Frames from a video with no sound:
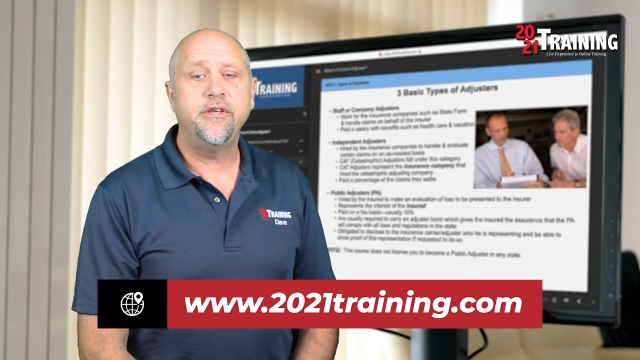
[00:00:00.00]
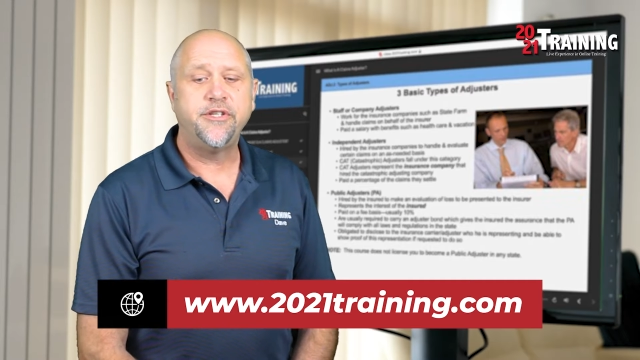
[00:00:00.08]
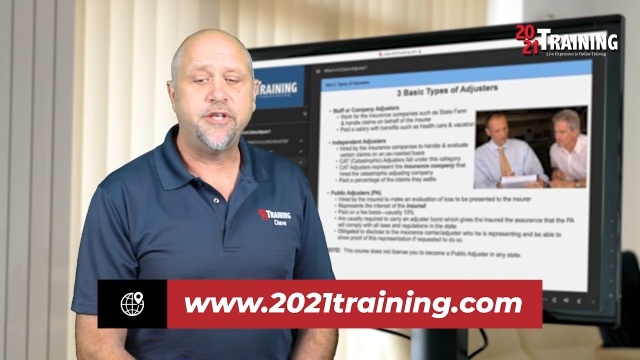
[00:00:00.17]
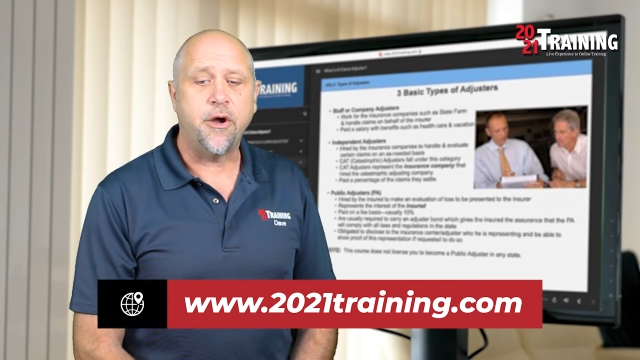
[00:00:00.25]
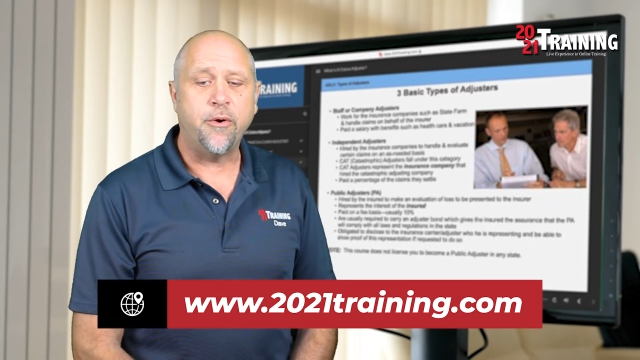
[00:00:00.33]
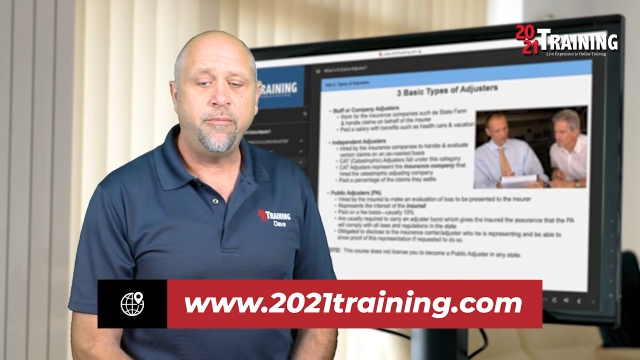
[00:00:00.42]

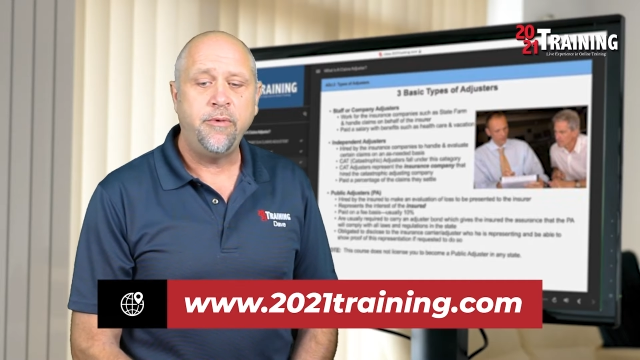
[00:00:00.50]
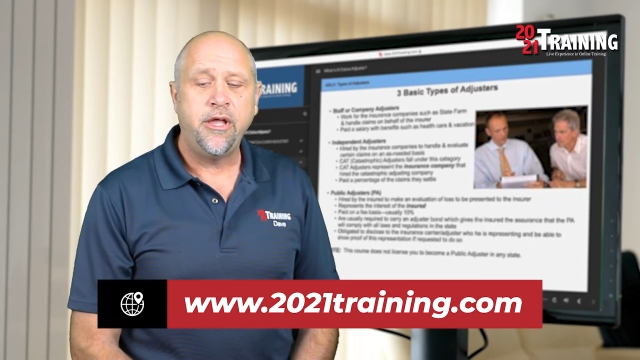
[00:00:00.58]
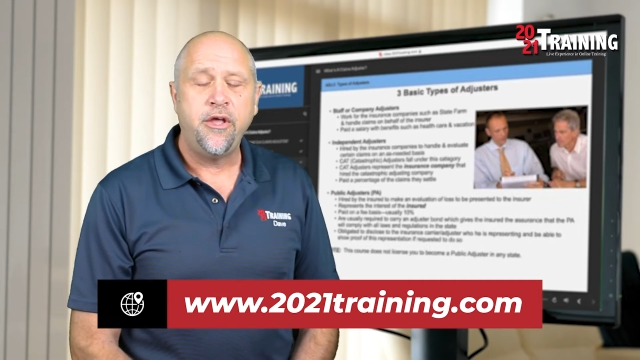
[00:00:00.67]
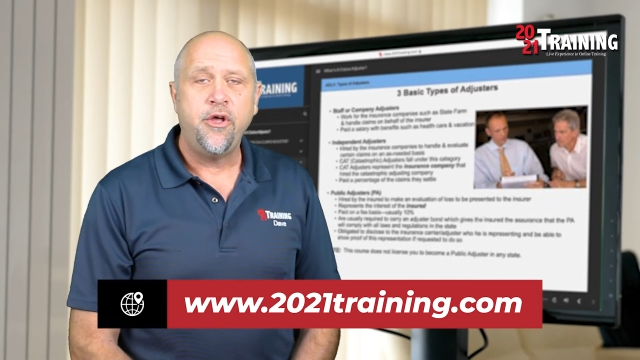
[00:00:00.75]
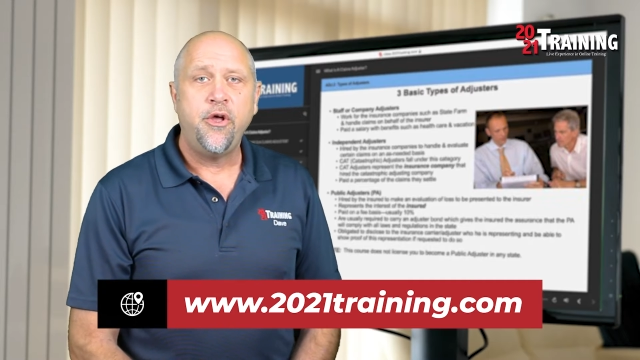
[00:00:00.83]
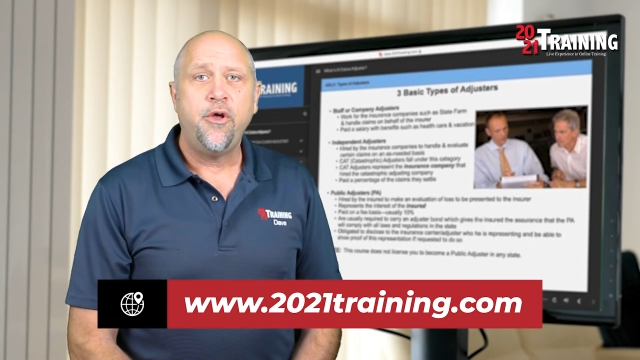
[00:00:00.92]
So
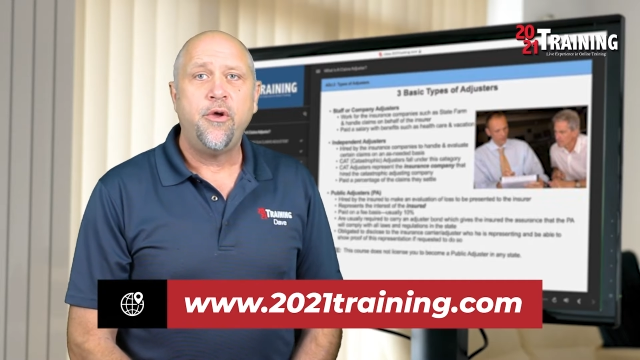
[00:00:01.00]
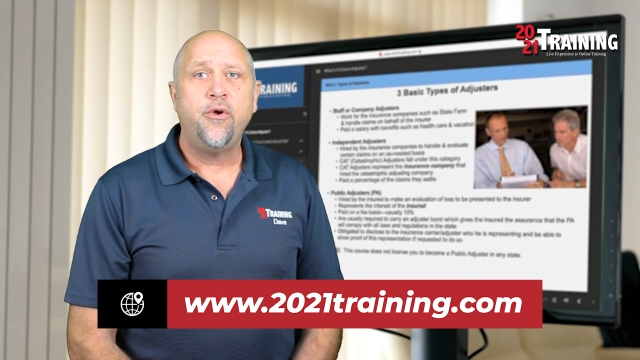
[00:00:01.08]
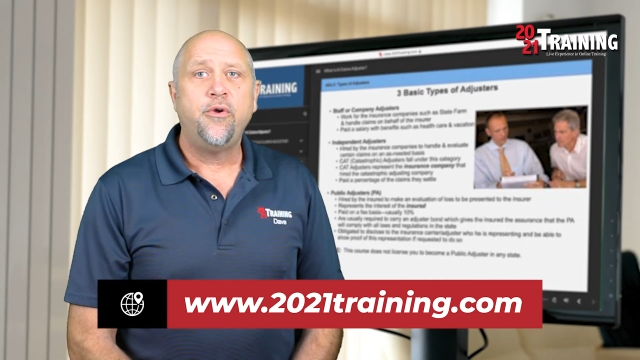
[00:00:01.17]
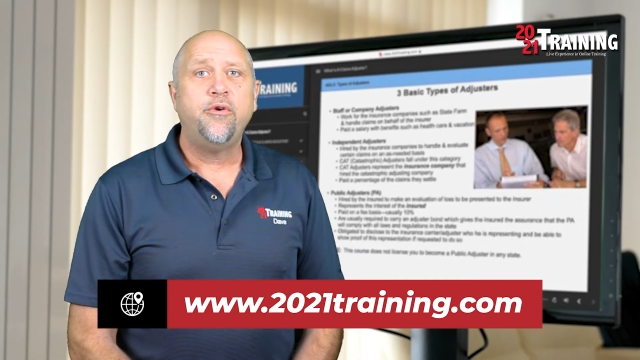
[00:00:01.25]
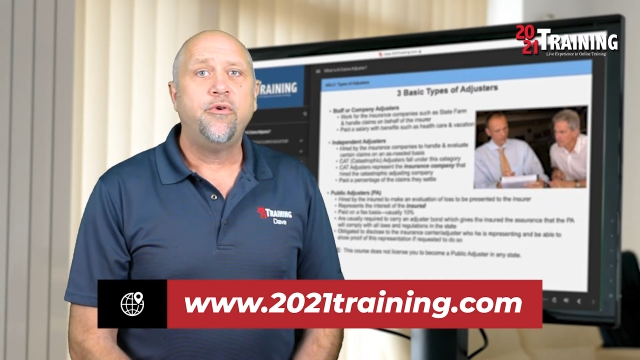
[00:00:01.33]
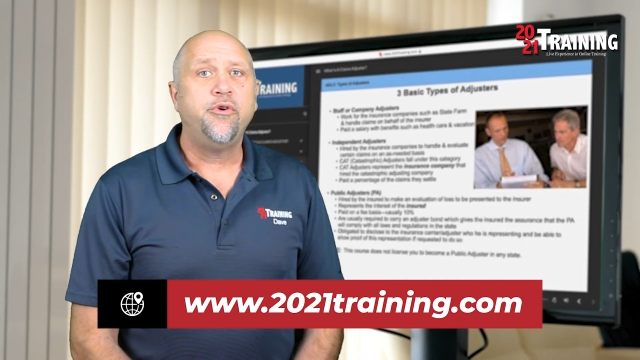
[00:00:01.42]

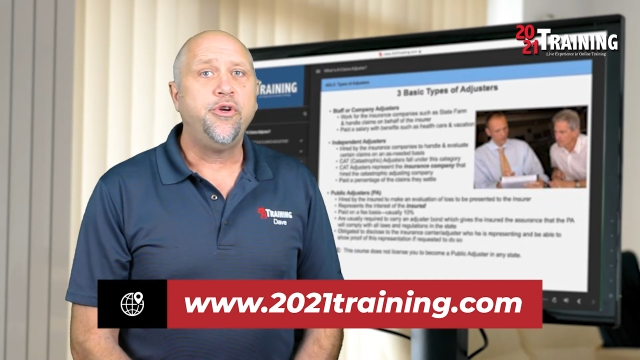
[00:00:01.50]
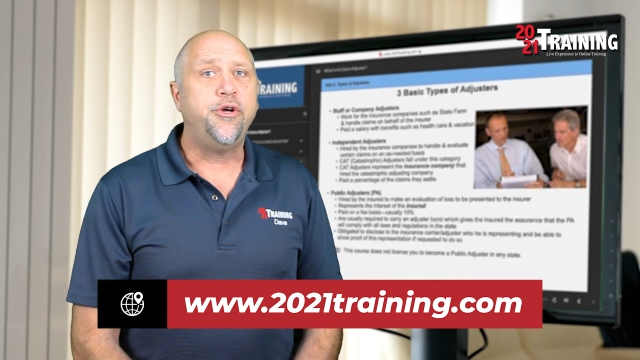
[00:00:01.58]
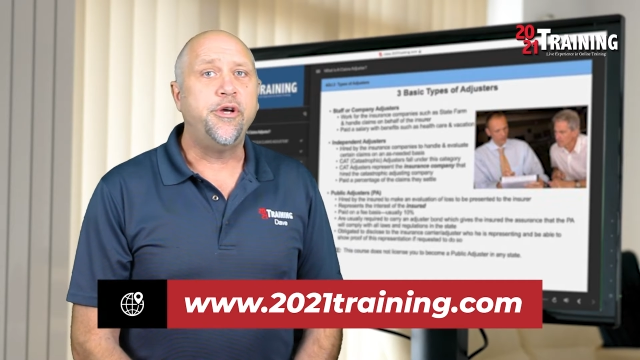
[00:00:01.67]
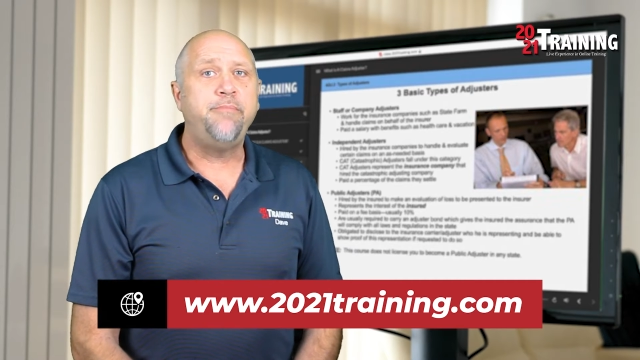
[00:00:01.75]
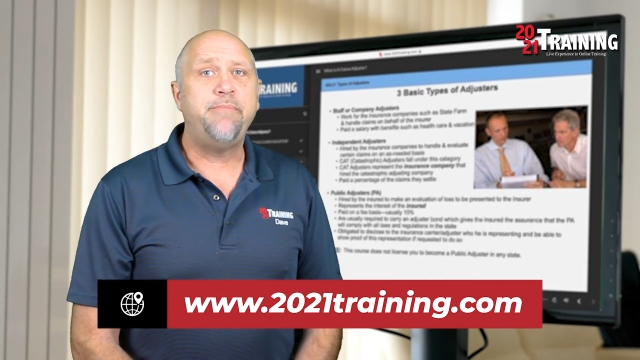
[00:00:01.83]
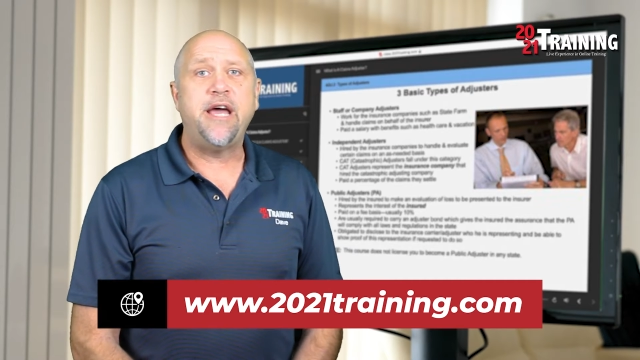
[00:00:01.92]

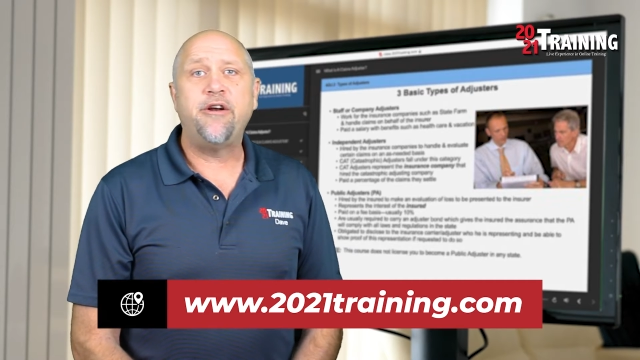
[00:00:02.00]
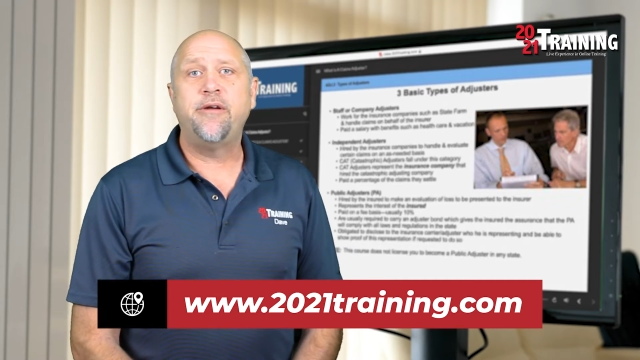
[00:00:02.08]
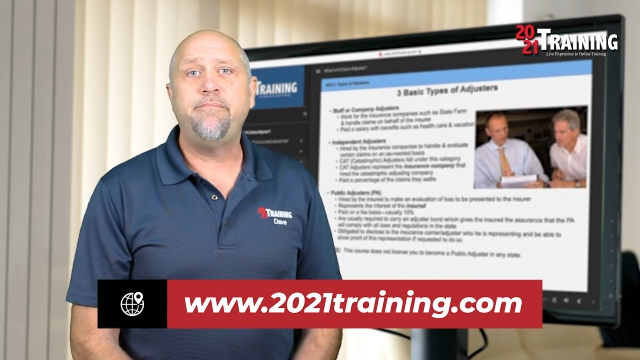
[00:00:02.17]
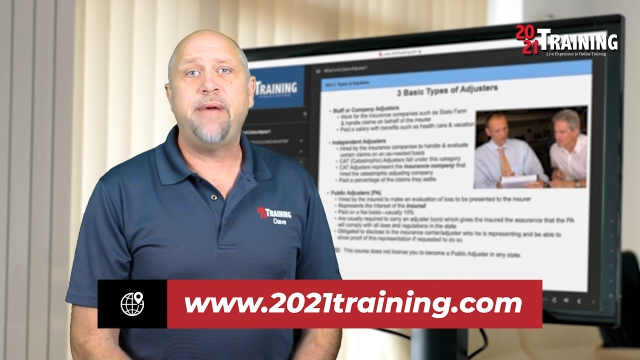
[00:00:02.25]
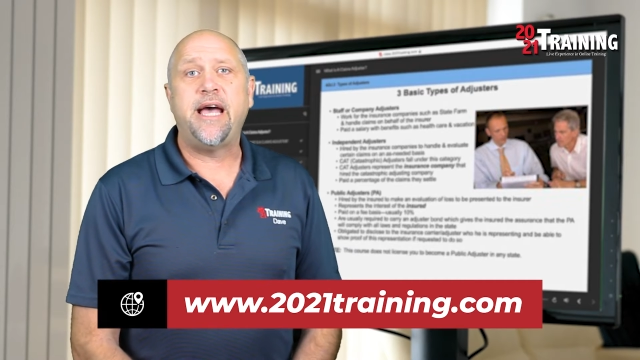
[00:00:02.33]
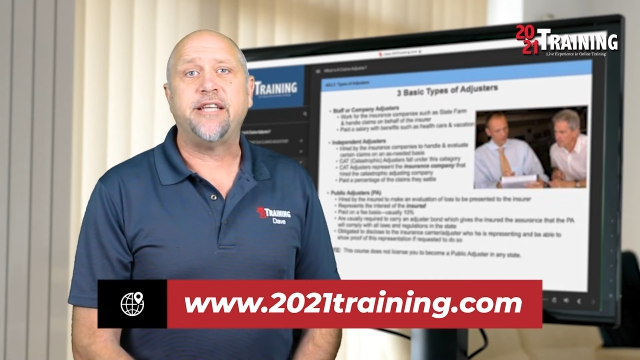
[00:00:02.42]
good, better,
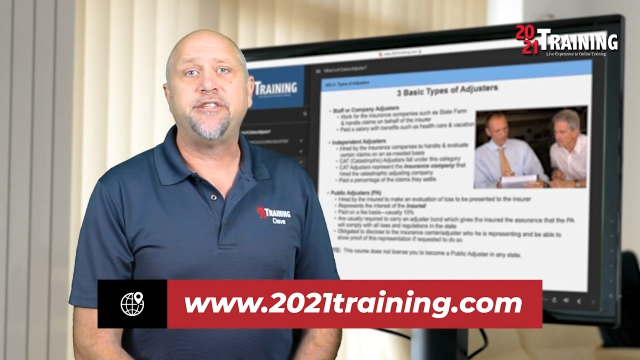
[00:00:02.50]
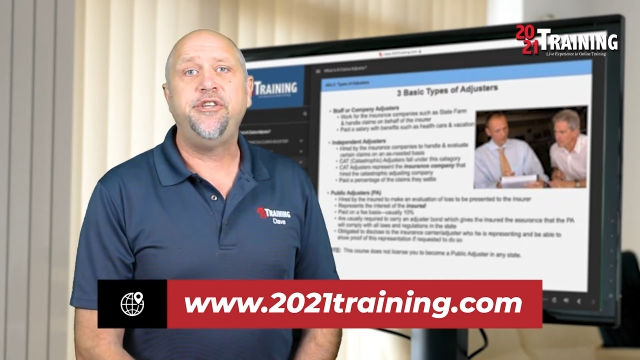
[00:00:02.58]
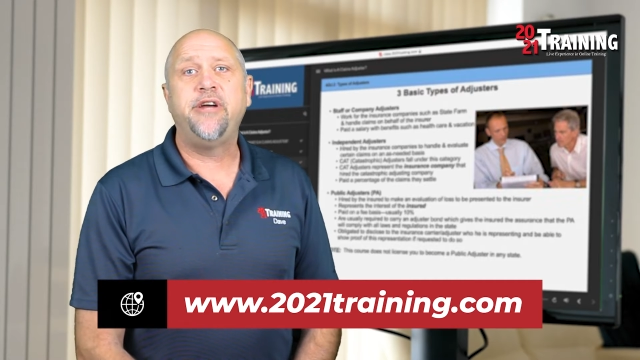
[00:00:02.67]
and best.